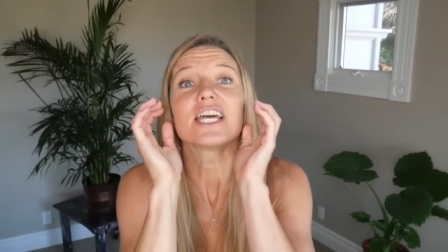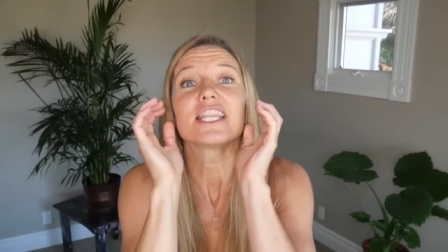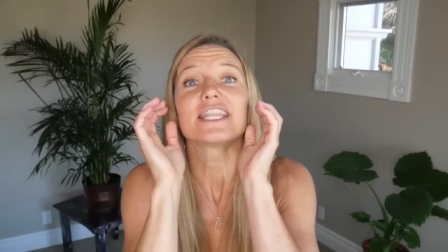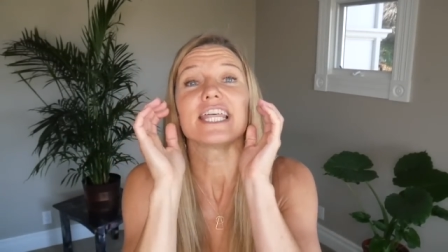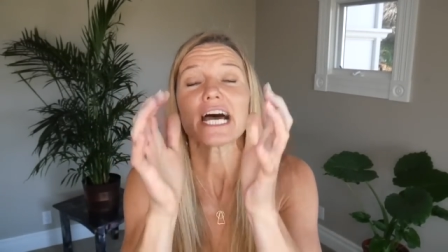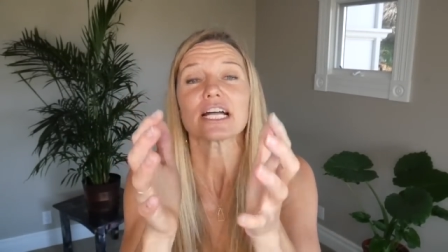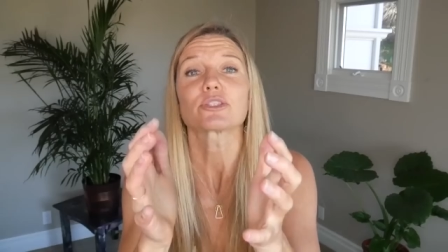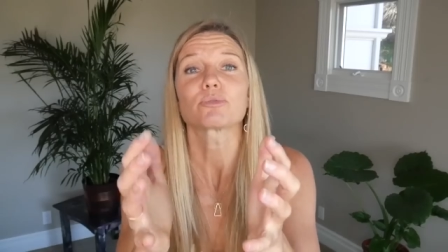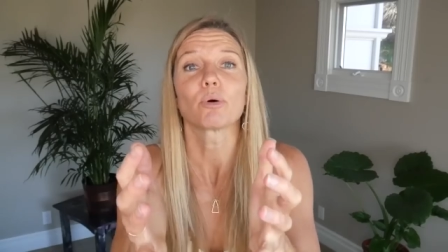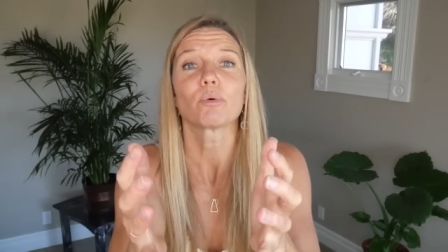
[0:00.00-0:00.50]

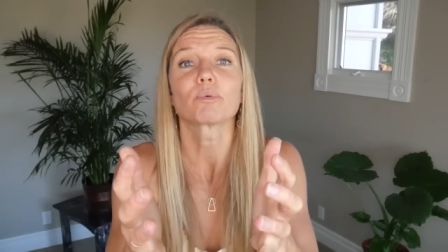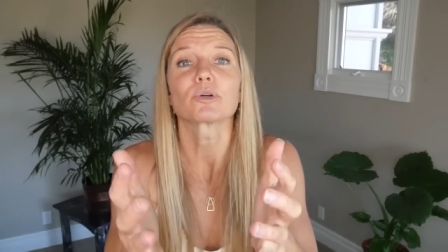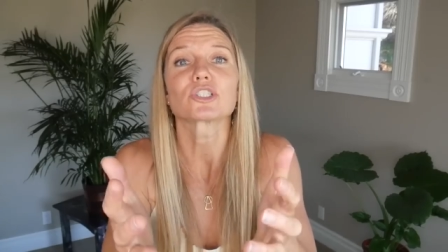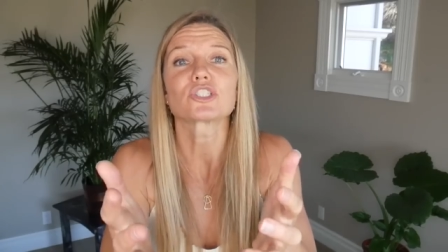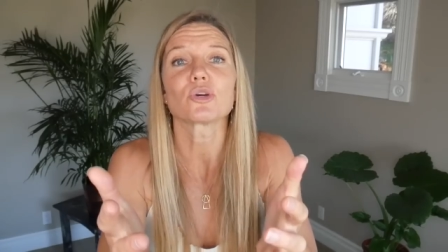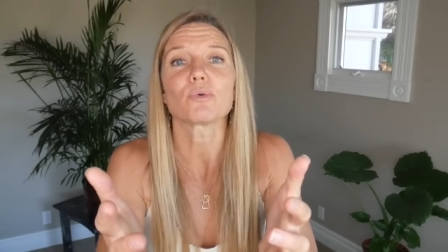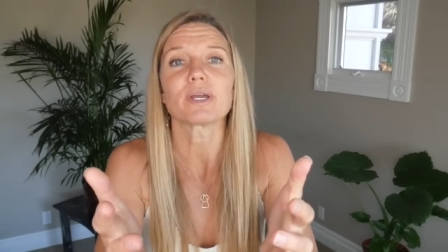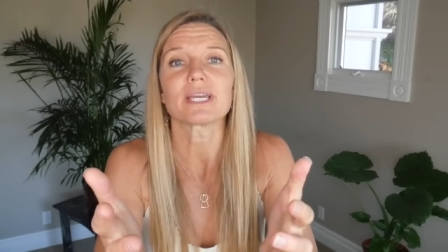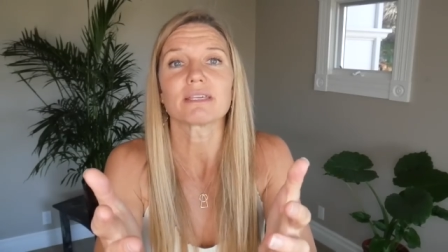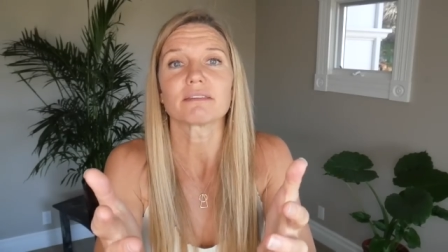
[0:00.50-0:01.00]
That's what we're
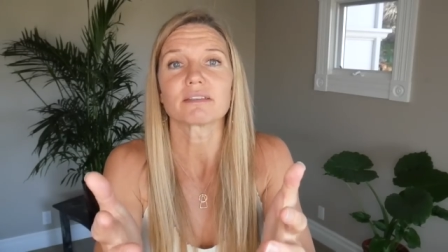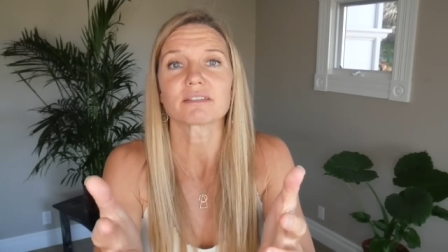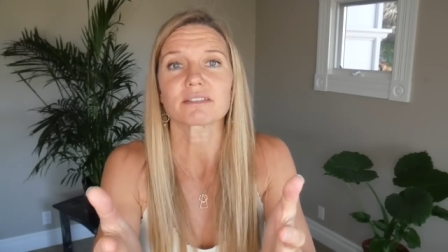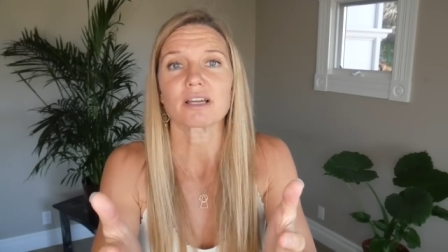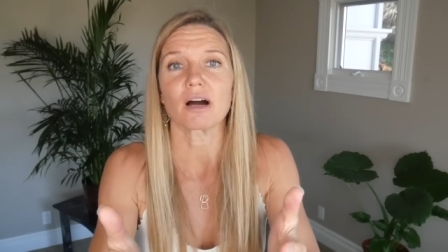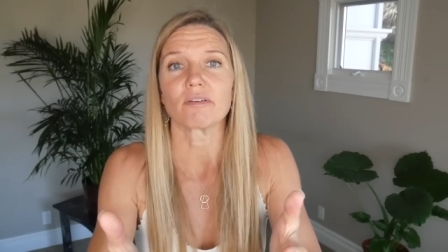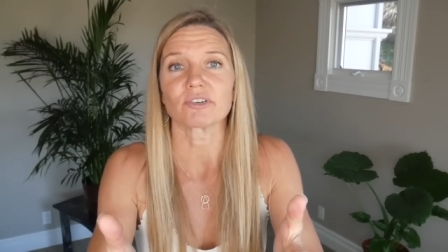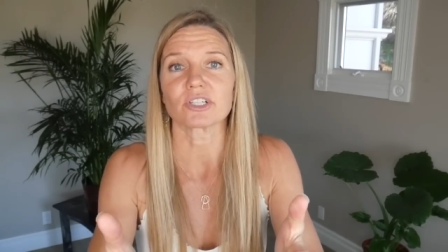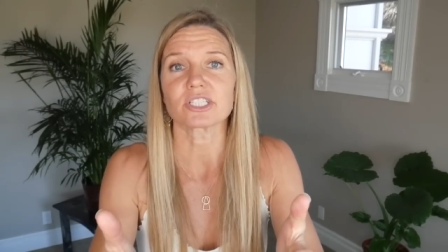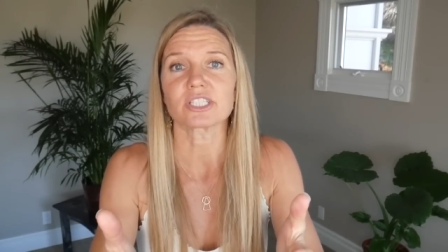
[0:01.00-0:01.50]
doing in this
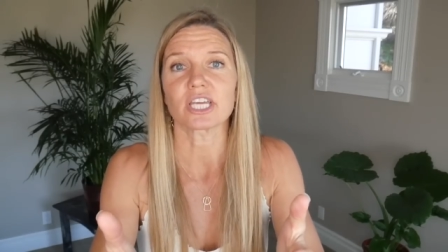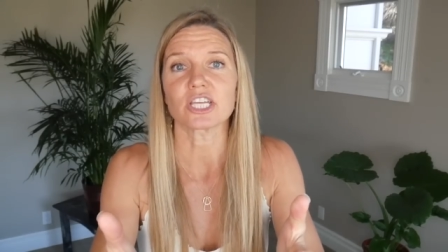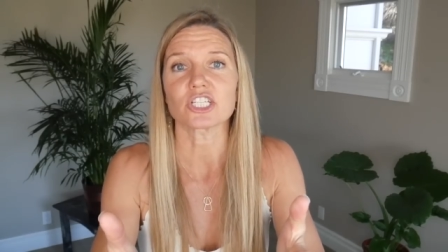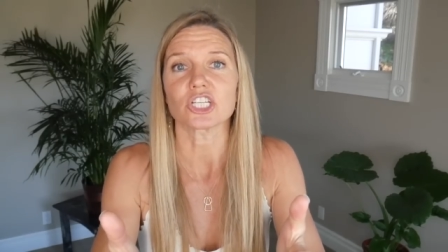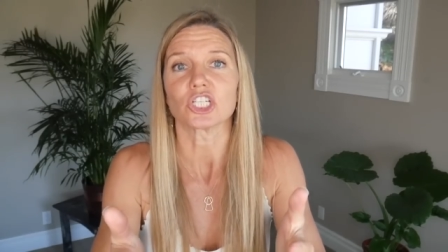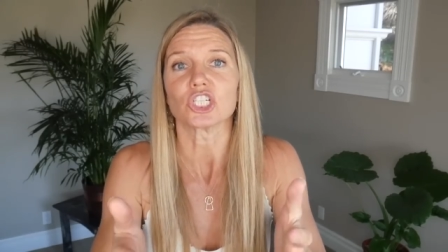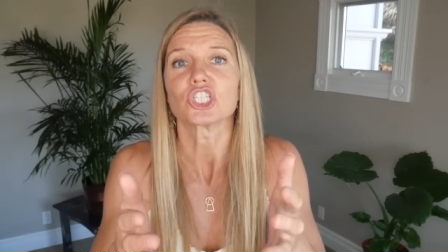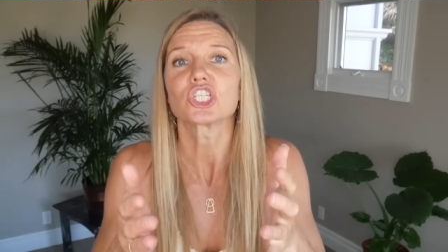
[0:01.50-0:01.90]
conversation.